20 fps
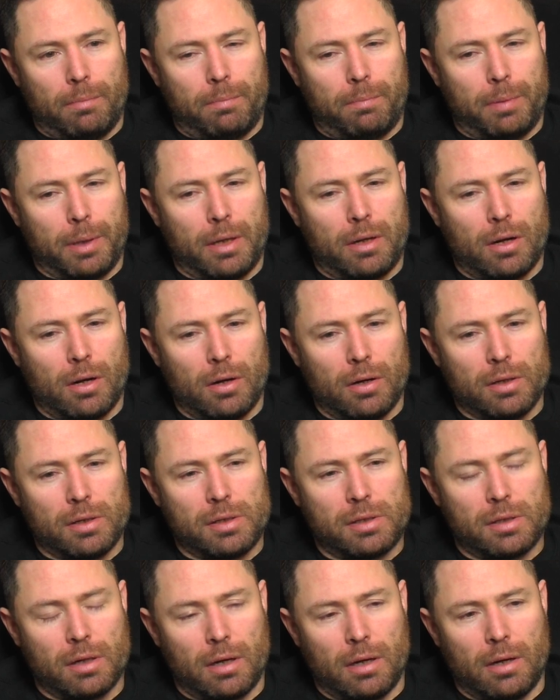
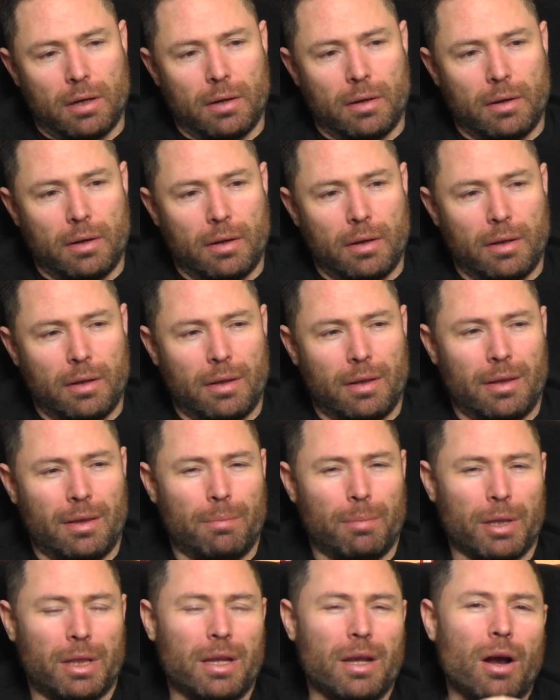because
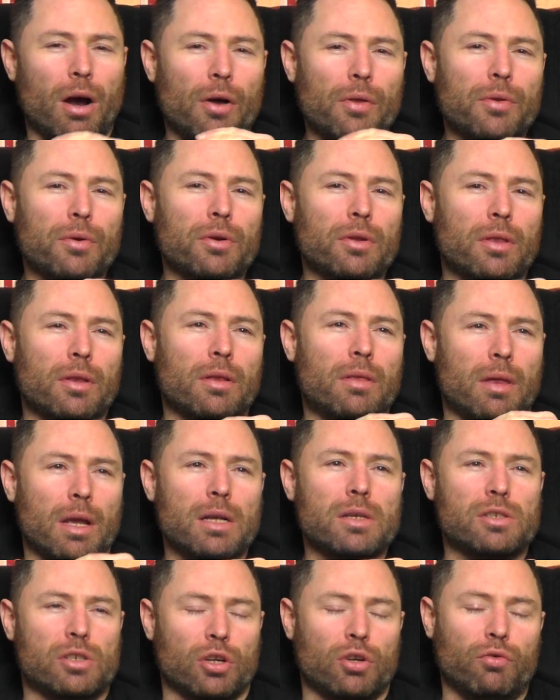but the
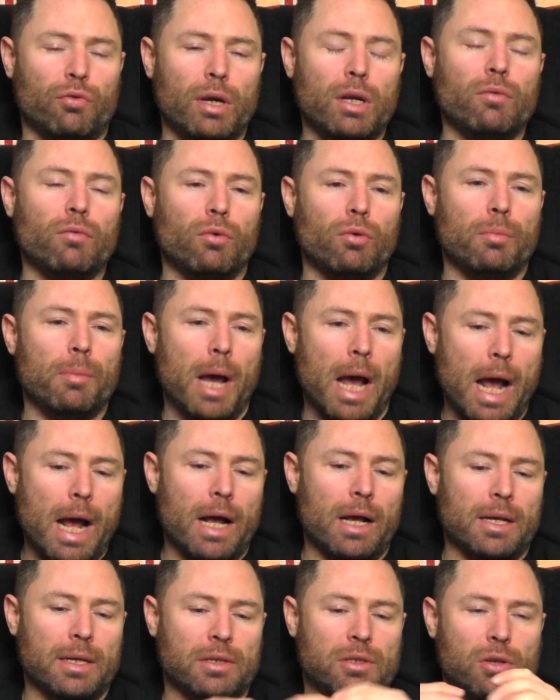things the Green Room
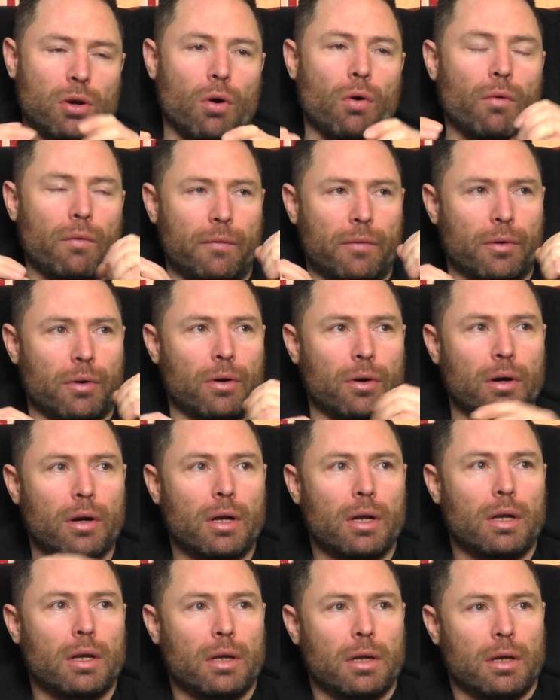has over
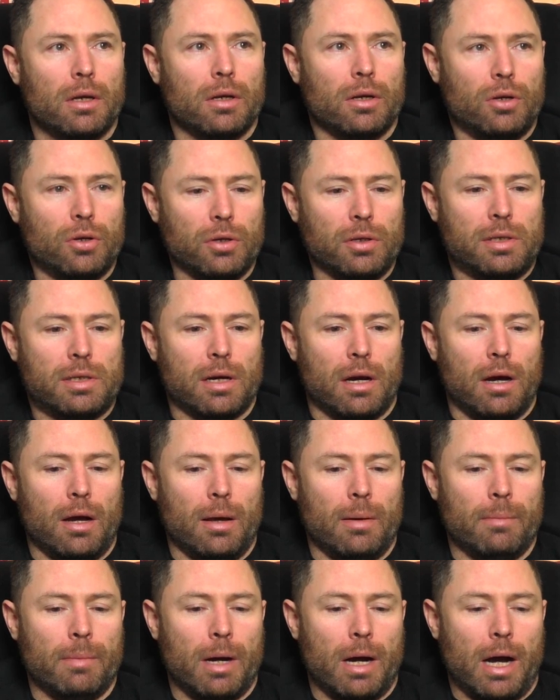Good
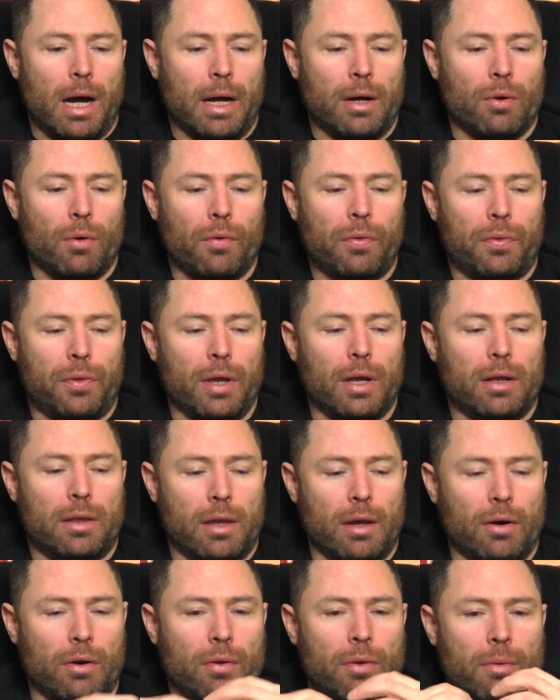Time, I don't think
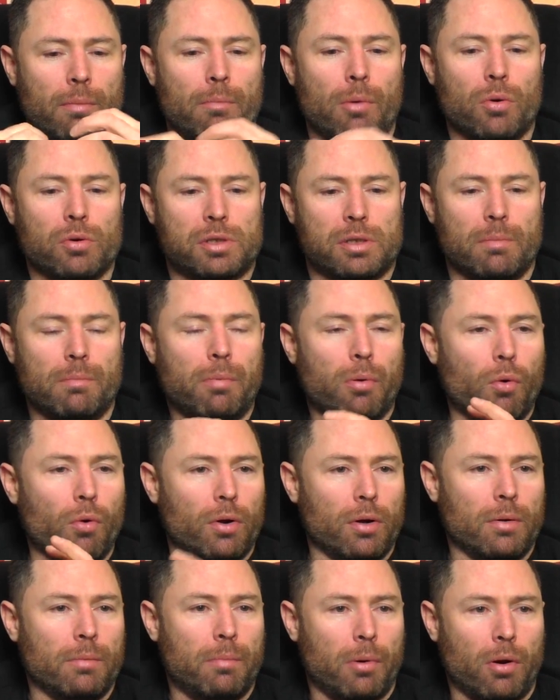they're the most
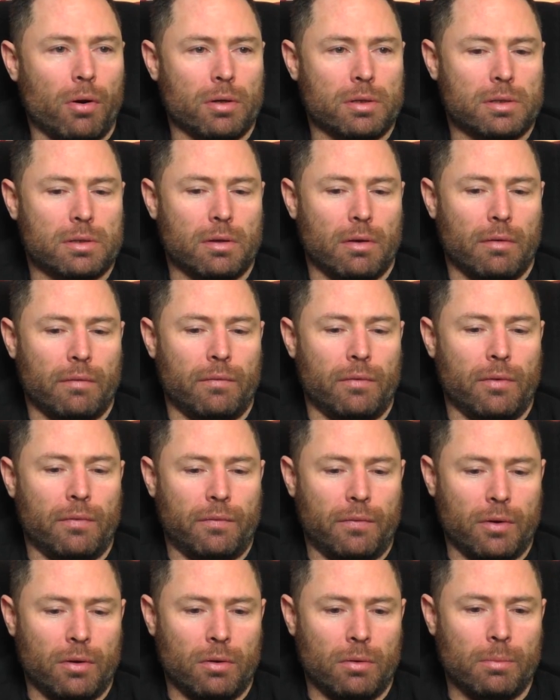important parts of the
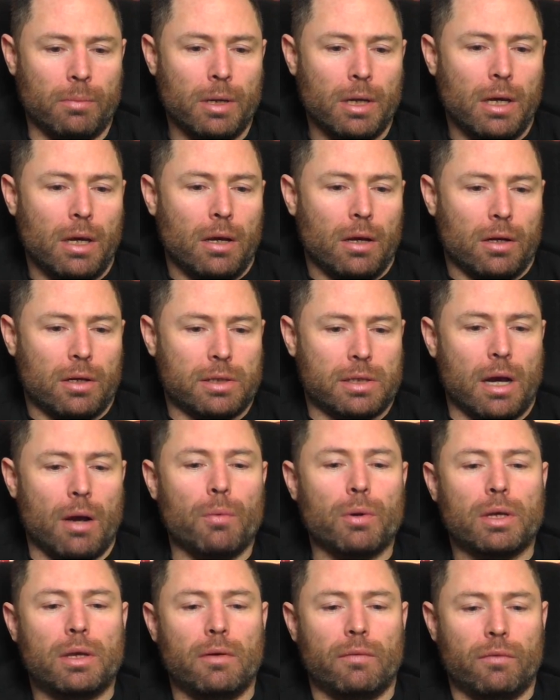film, because I
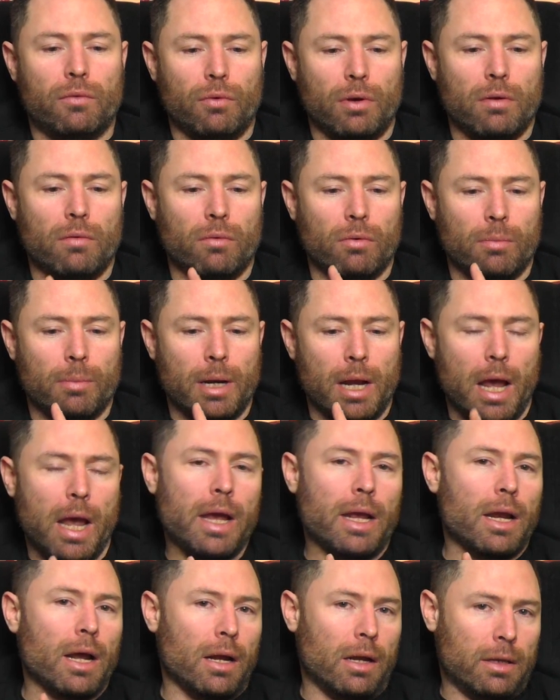would give Green Room an
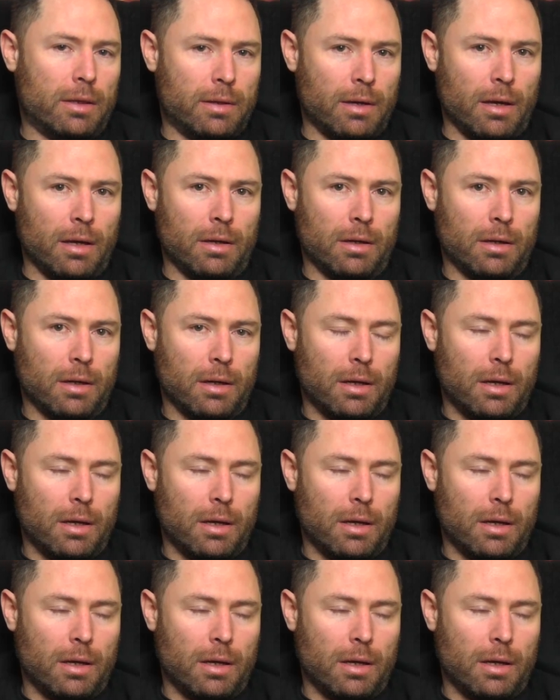8 out of 10.